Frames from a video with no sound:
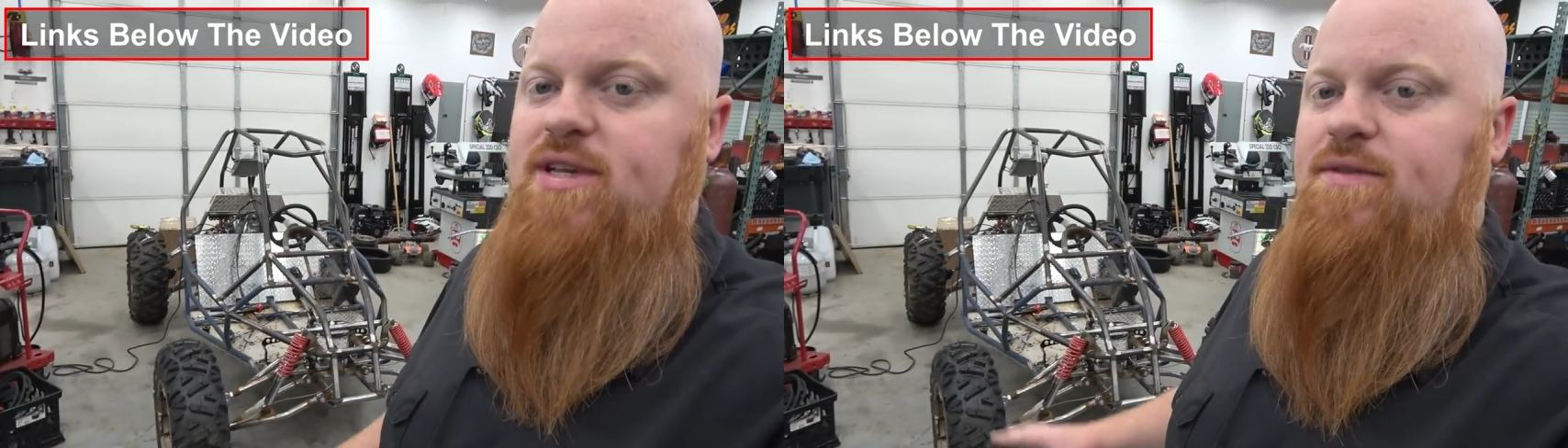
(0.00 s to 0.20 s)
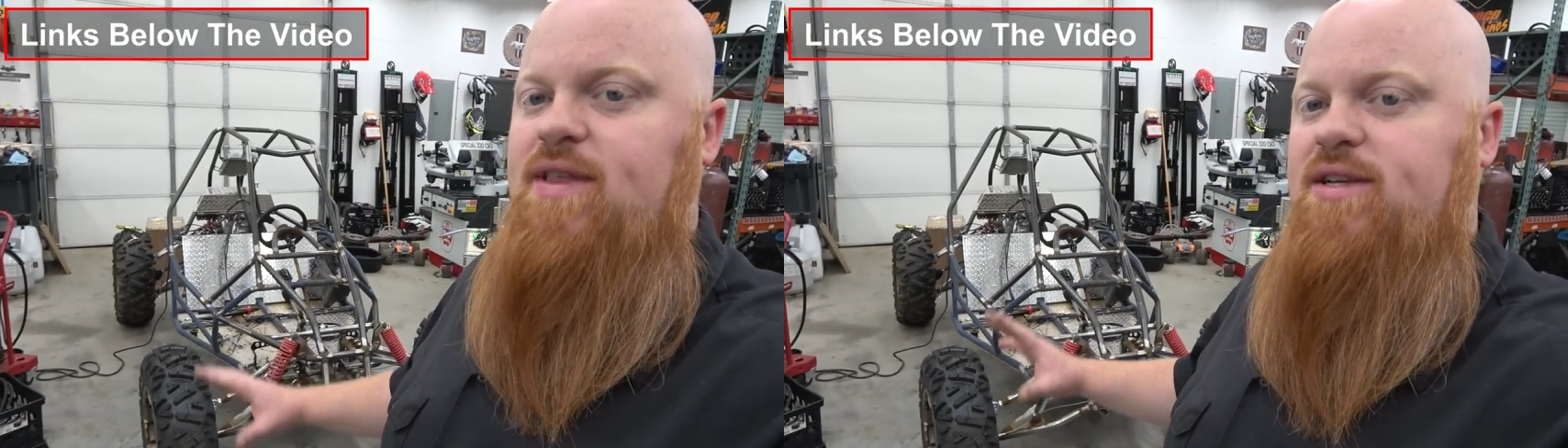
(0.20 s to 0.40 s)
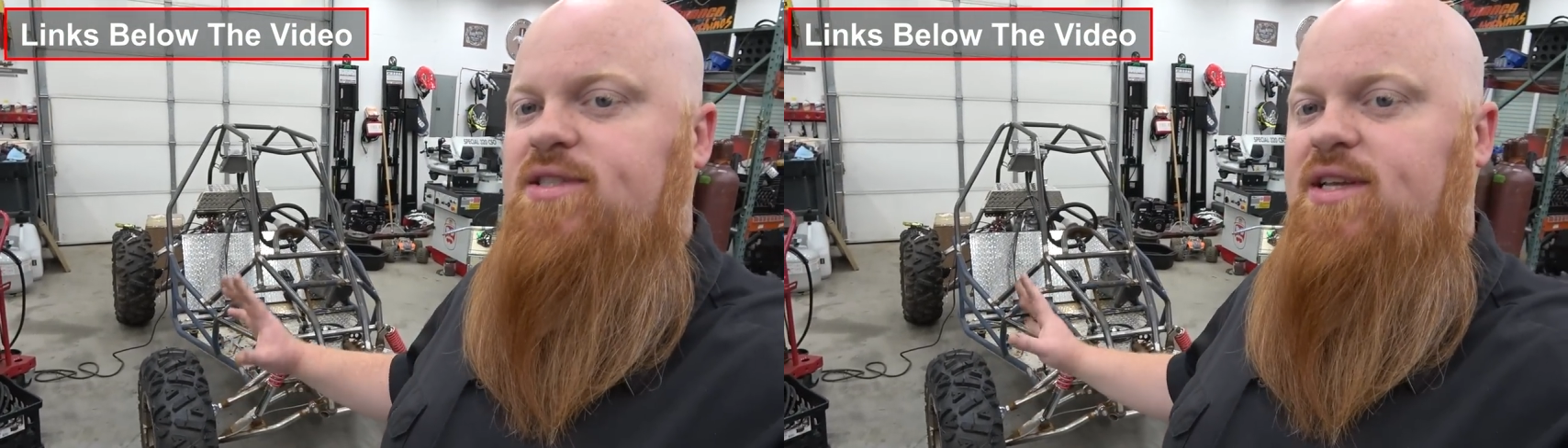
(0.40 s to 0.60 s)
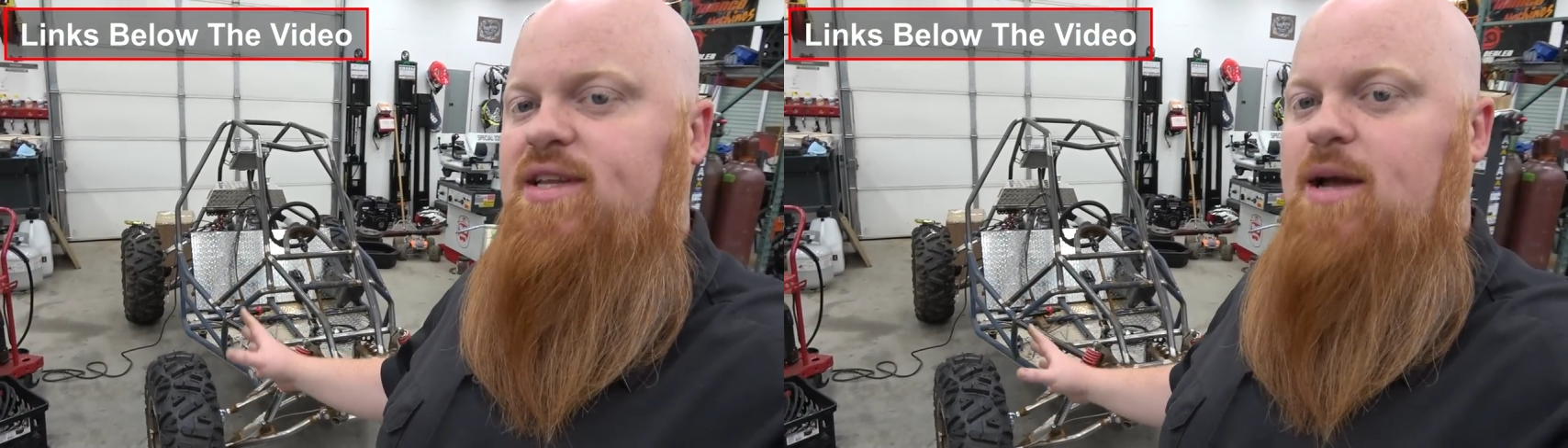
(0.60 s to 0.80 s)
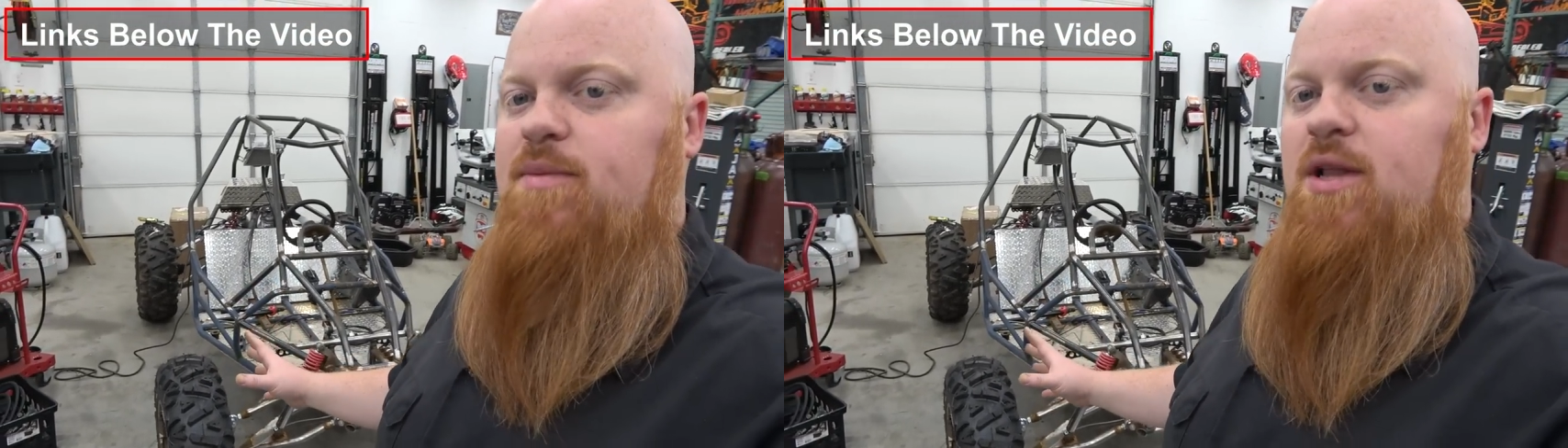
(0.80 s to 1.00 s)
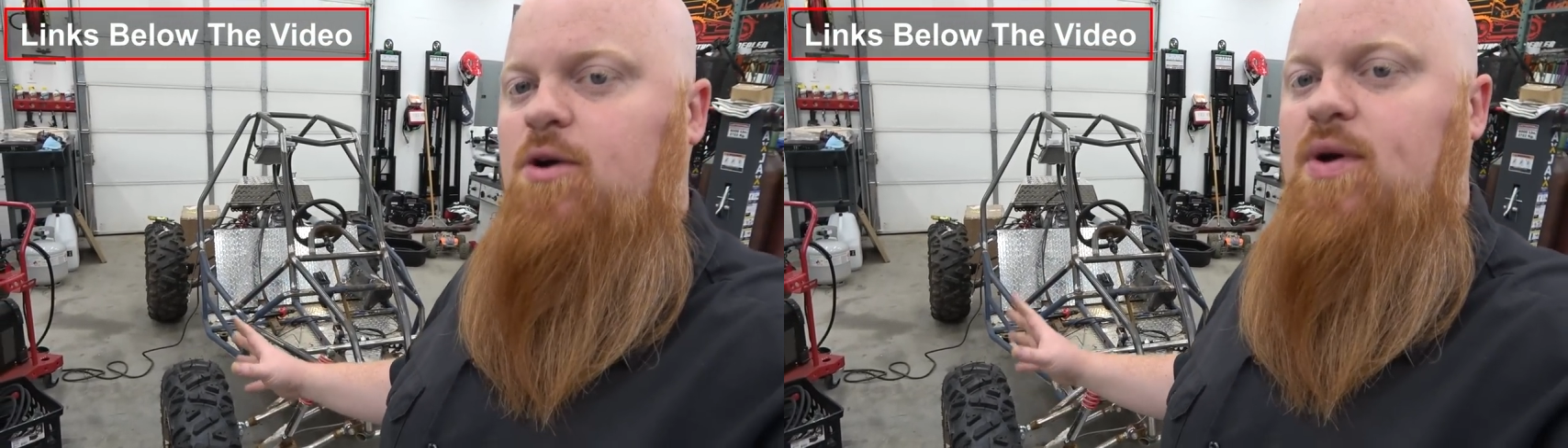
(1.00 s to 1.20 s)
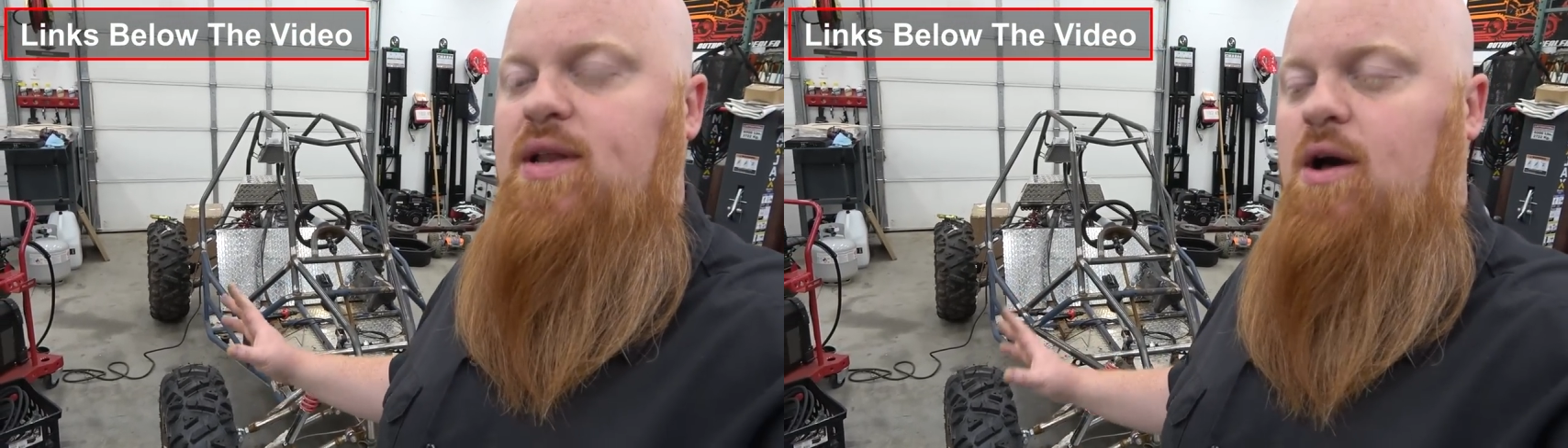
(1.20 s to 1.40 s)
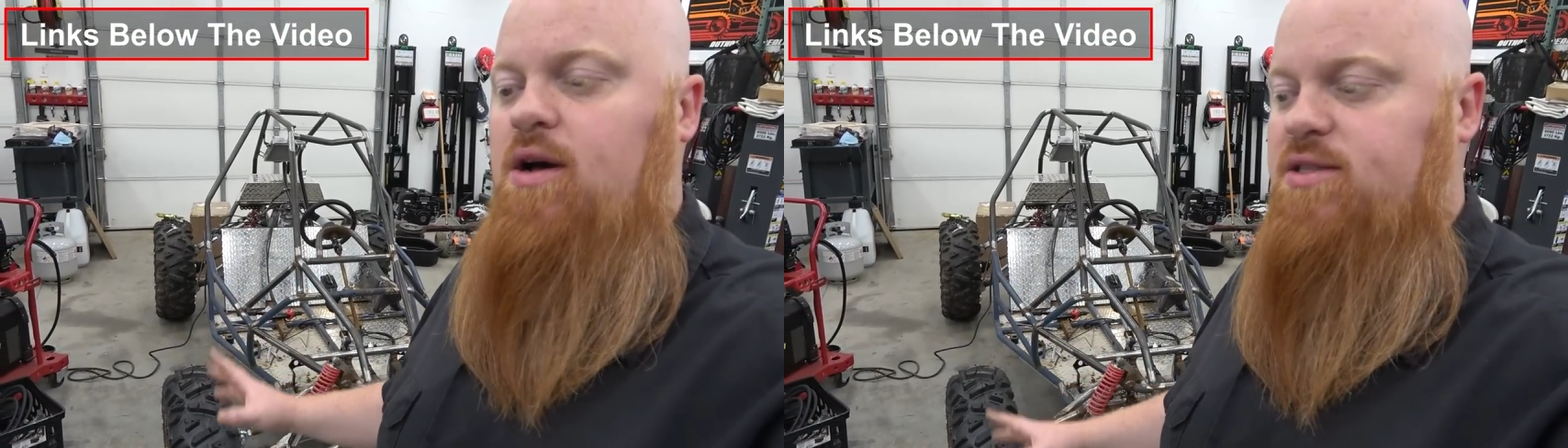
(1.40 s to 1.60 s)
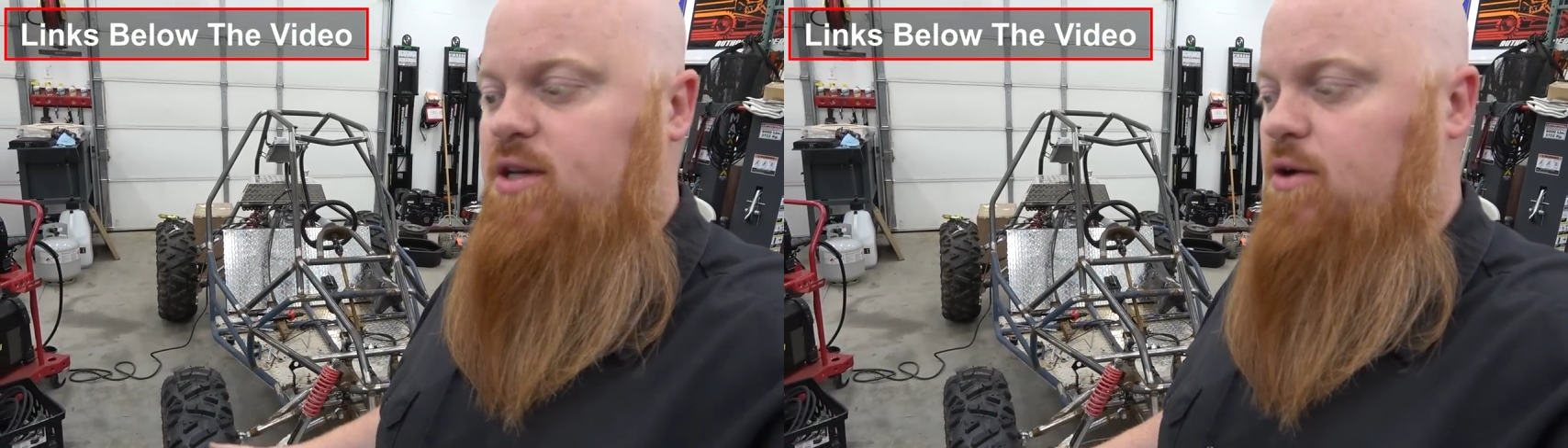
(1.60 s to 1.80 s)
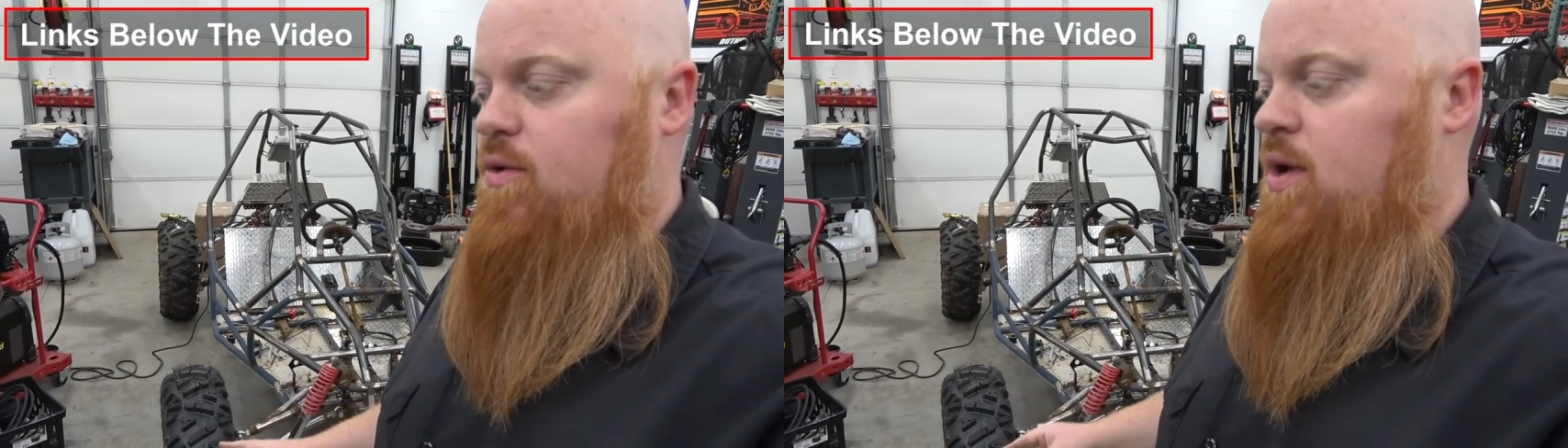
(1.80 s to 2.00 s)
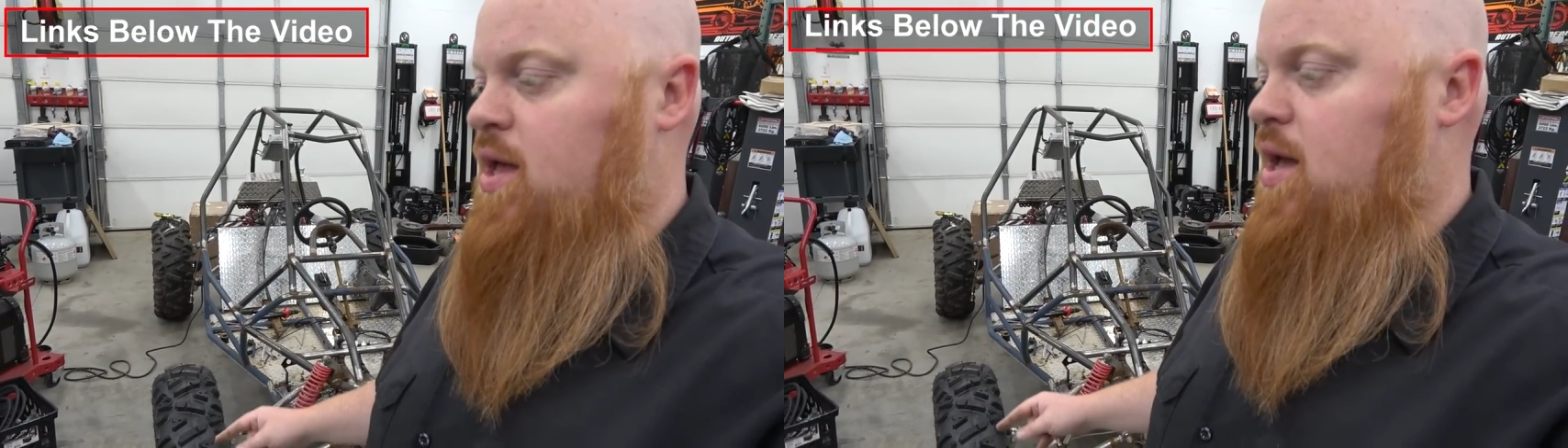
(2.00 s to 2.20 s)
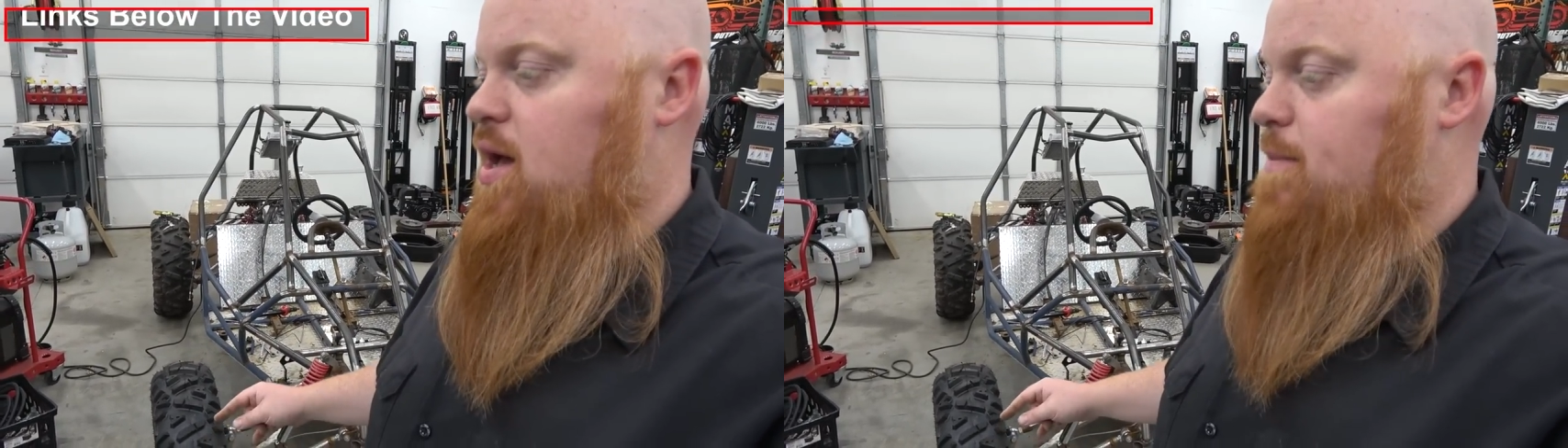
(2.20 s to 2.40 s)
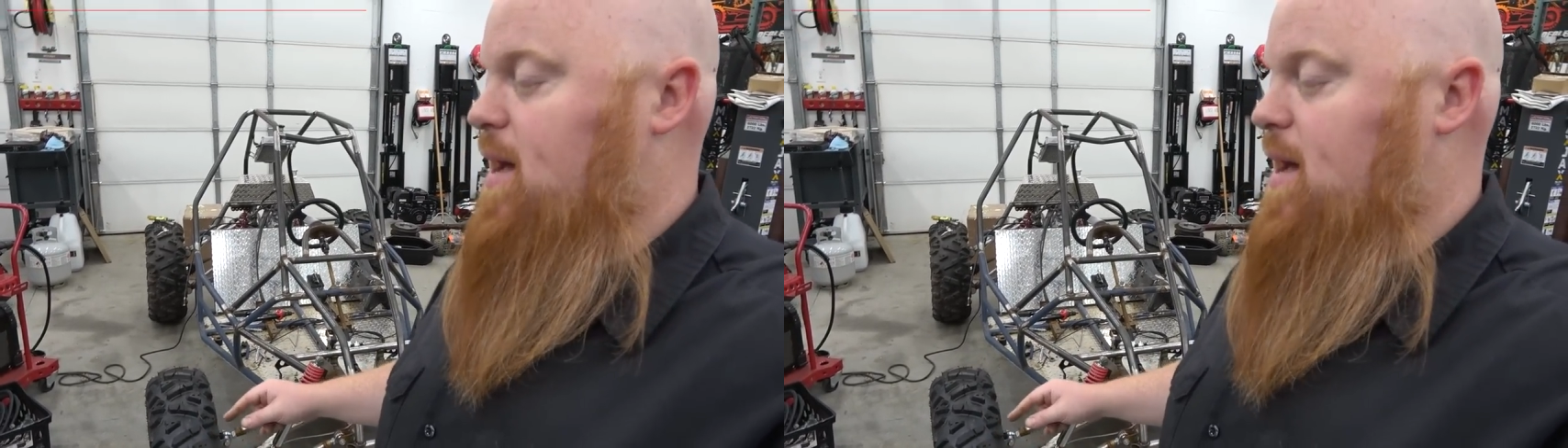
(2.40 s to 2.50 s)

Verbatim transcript: Everything's linked down below. And also a